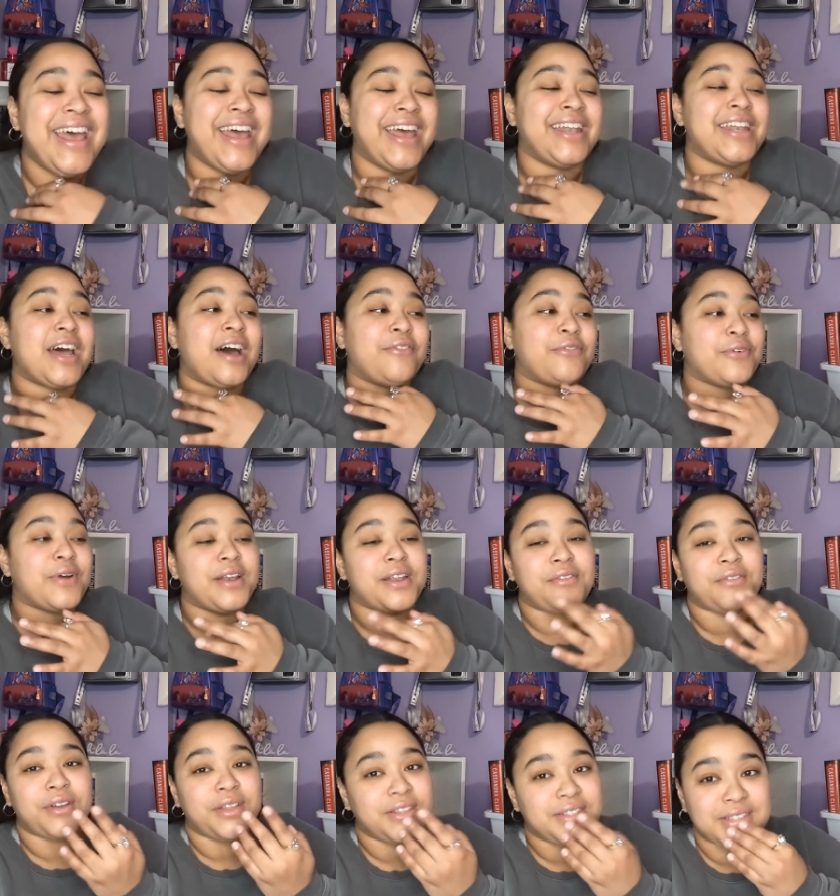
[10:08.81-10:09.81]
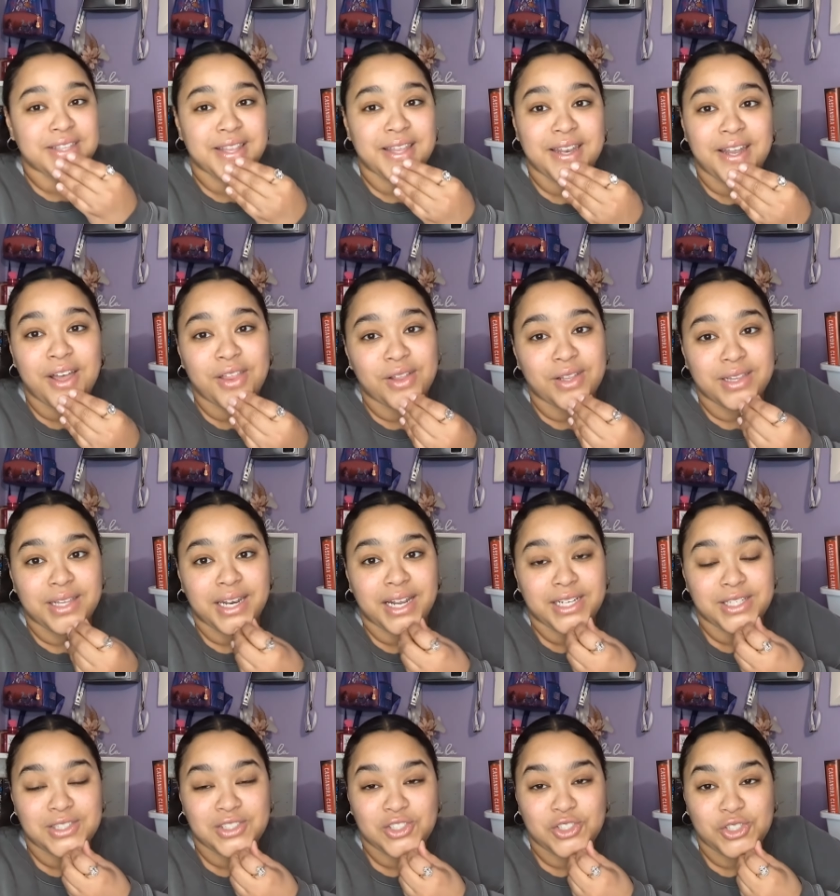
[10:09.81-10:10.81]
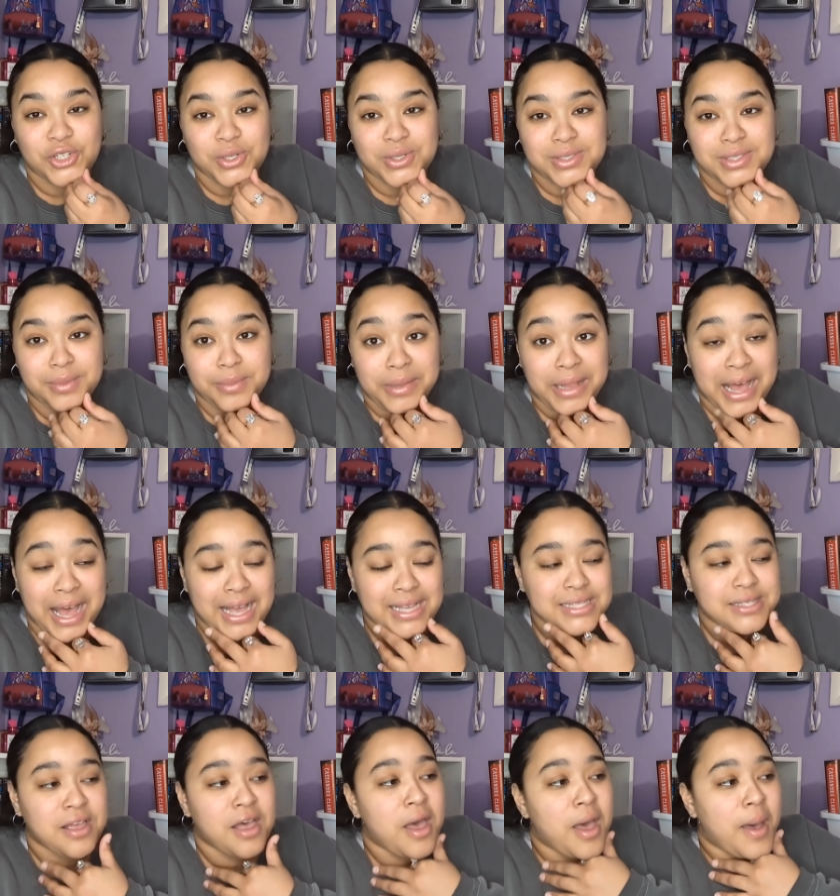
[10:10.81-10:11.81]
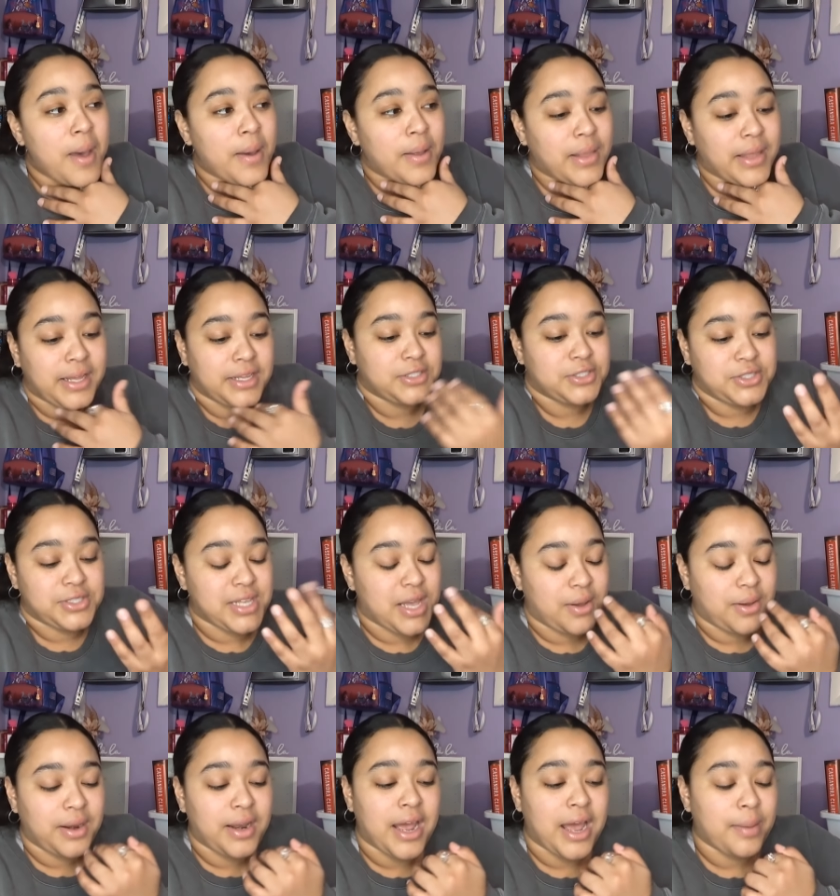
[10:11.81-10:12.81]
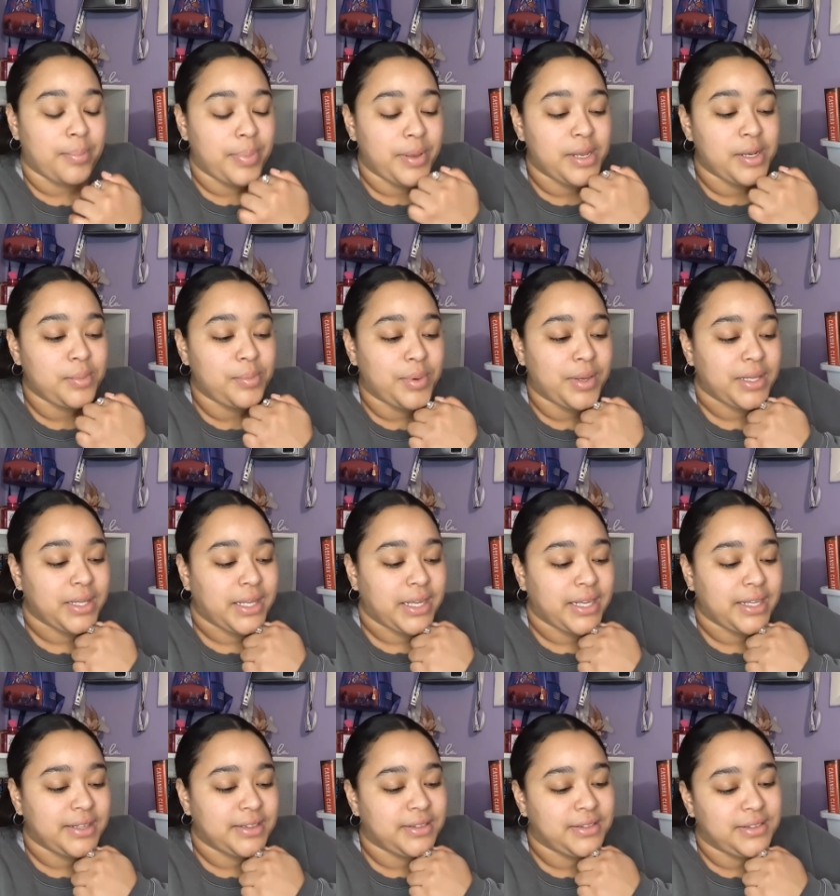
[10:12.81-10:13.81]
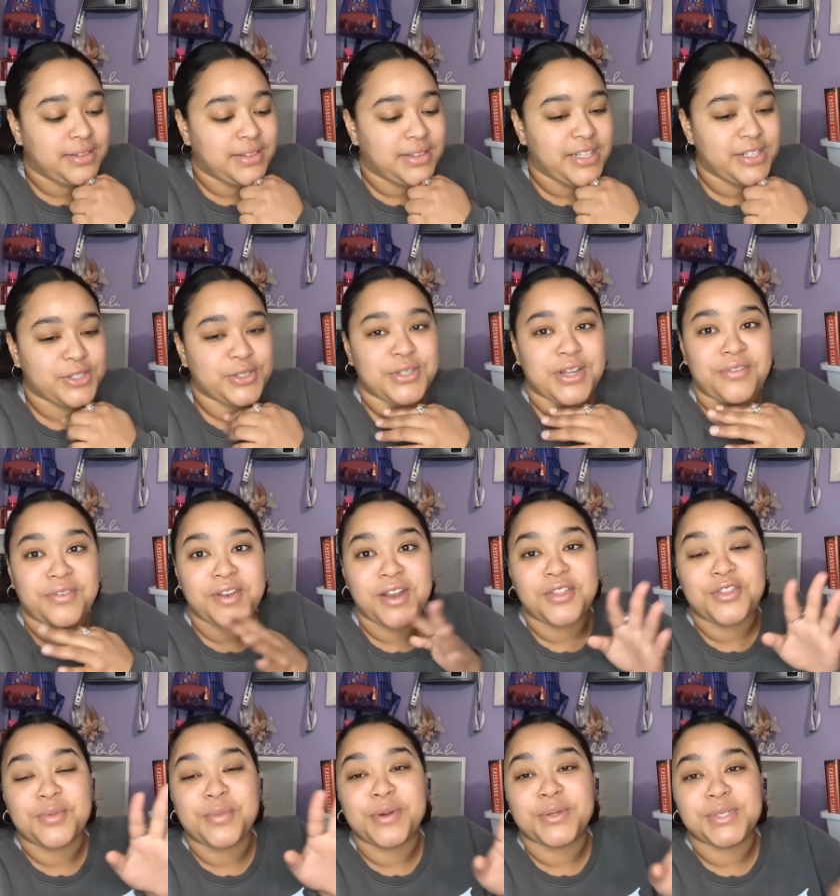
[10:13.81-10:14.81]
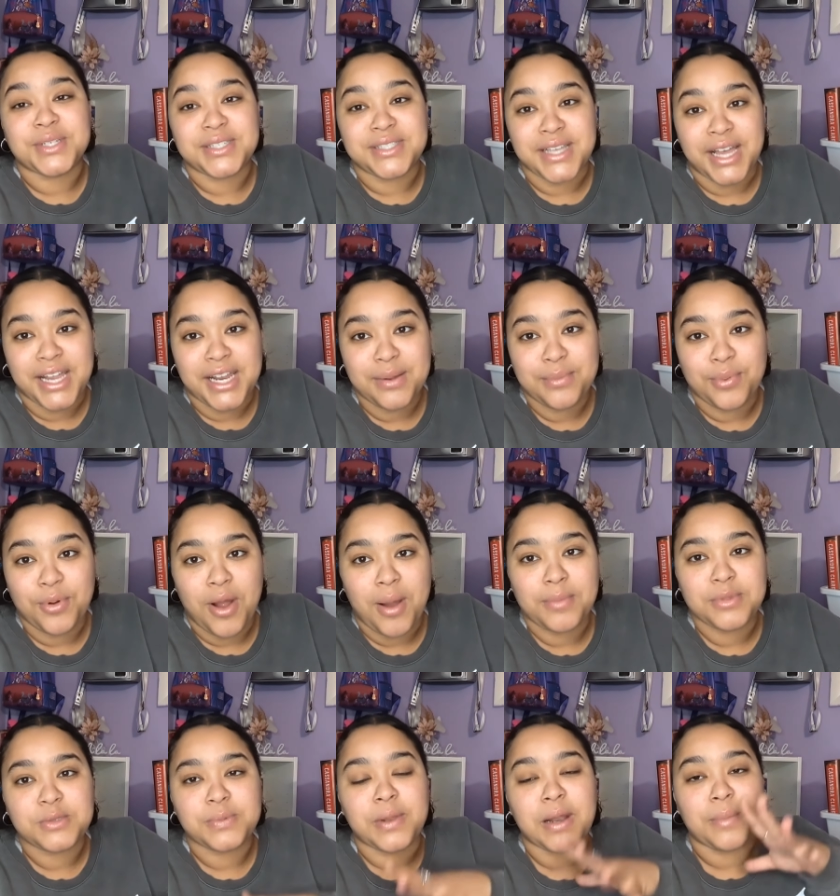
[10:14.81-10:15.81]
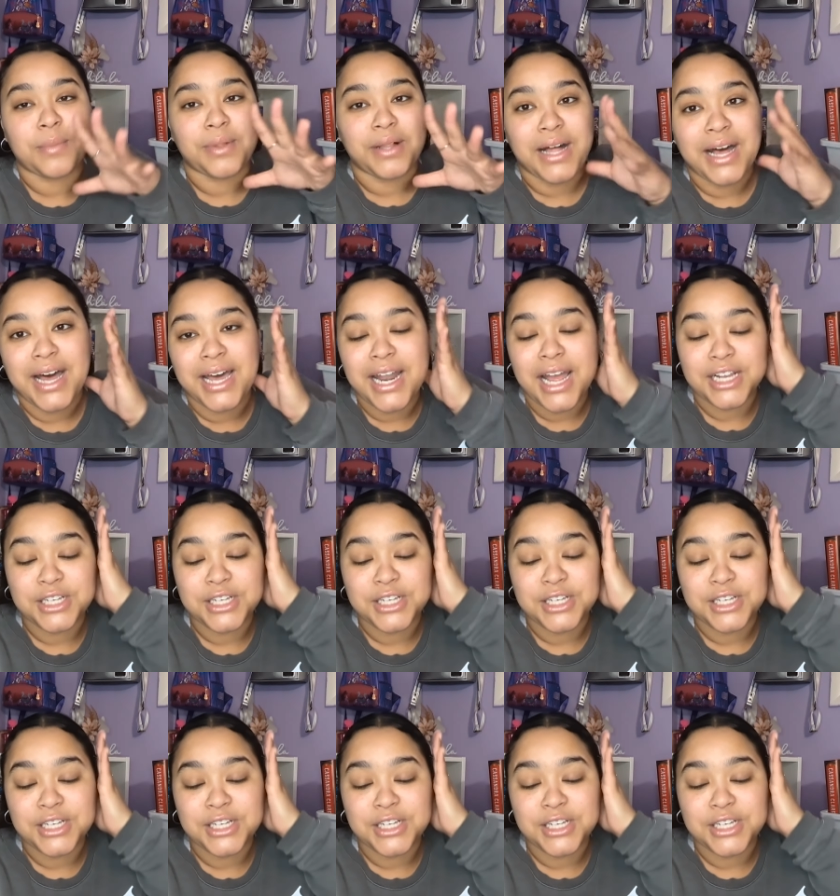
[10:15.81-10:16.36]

and not for any reason than other than I just chose them last. Like, just how it happened, but, like, these are definitely not the most exciting prompts, but I'm glad.